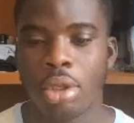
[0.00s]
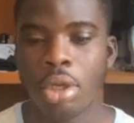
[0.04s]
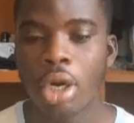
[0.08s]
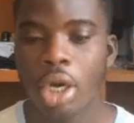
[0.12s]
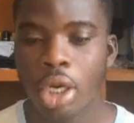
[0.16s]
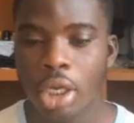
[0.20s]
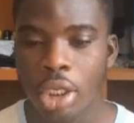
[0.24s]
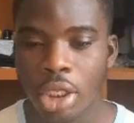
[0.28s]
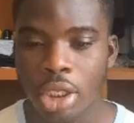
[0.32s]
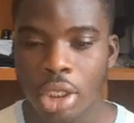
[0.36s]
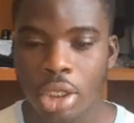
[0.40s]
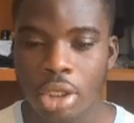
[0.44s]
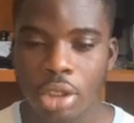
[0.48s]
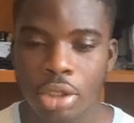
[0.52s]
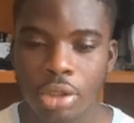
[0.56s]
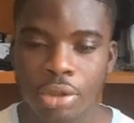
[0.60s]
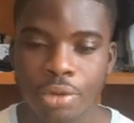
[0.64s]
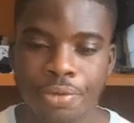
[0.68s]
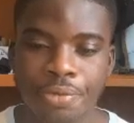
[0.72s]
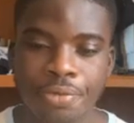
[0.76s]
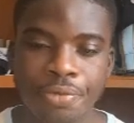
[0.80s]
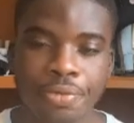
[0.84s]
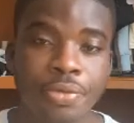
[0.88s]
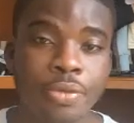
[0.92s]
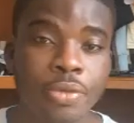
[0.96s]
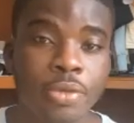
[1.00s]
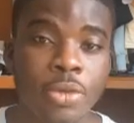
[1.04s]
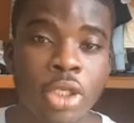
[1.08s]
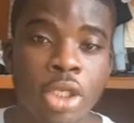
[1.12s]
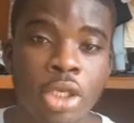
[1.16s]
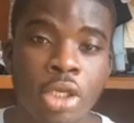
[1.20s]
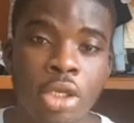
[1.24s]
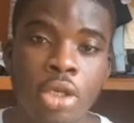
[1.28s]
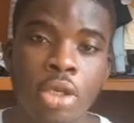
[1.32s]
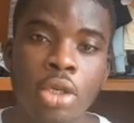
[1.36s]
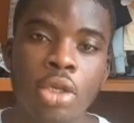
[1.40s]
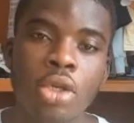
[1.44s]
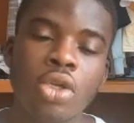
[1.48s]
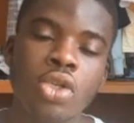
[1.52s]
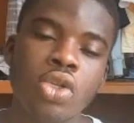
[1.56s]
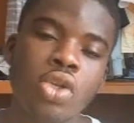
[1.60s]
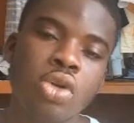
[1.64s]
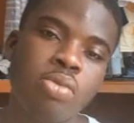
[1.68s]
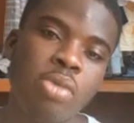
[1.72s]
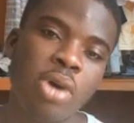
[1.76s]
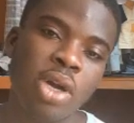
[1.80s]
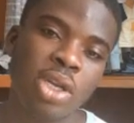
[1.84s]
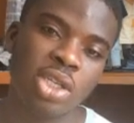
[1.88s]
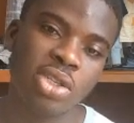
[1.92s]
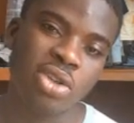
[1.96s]
Okay. So
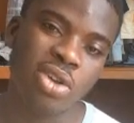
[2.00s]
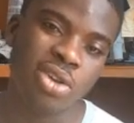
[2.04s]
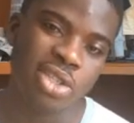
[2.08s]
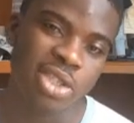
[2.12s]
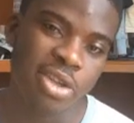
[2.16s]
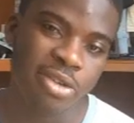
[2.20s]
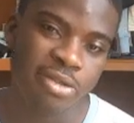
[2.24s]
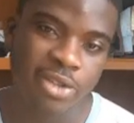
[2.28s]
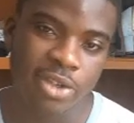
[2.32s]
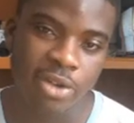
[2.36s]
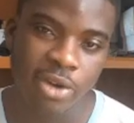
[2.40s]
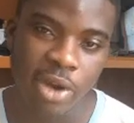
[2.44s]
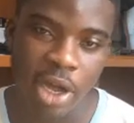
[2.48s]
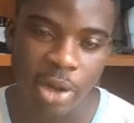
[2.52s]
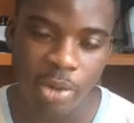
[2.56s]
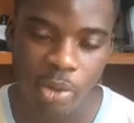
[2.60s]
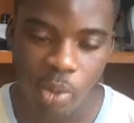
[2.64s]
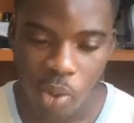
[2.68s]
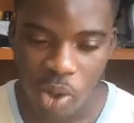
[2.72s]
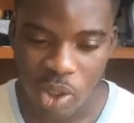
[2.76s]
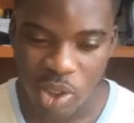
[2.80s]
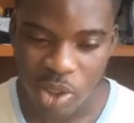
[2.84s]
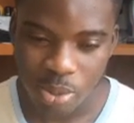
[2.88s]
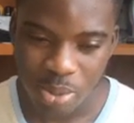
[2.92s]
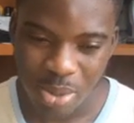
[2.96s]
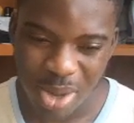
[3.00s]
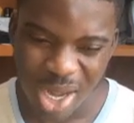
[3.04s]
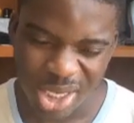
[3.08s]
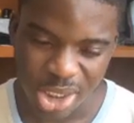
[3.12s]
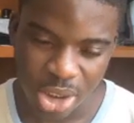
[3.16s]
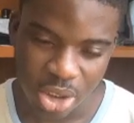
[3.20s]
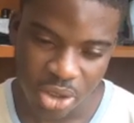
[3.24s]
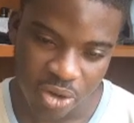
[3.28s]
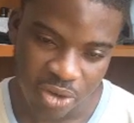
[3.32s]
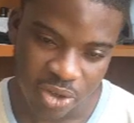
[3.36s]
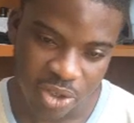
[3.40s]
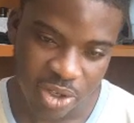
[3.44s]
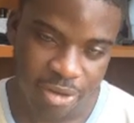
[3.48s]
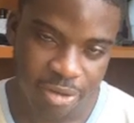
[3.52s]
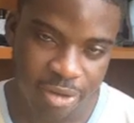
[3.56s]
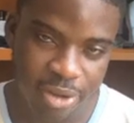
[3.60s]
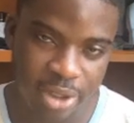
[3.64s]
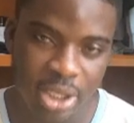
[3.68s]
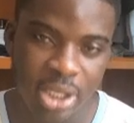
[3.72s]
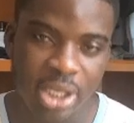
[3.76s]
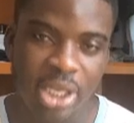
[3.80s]
margin of safety, right? What's margin of safety?